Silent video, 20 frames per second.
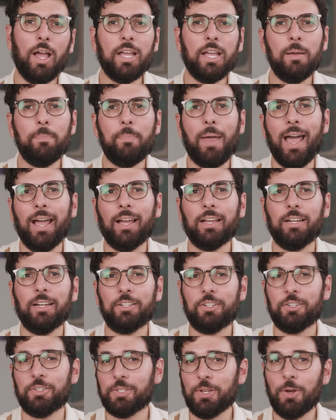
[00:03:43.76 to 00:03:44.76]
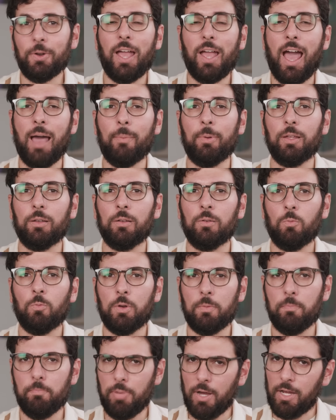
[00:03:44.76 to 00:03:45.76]
cut back on your soda habit
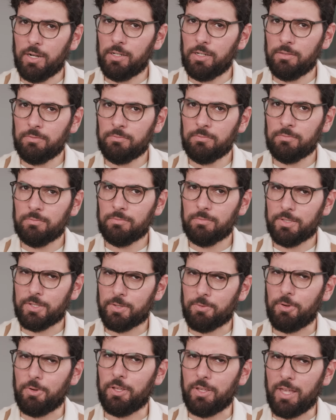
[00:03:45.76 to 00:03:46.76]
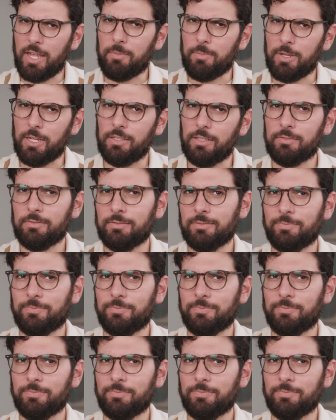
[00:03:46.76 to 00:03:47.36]
when butter is the real enemy?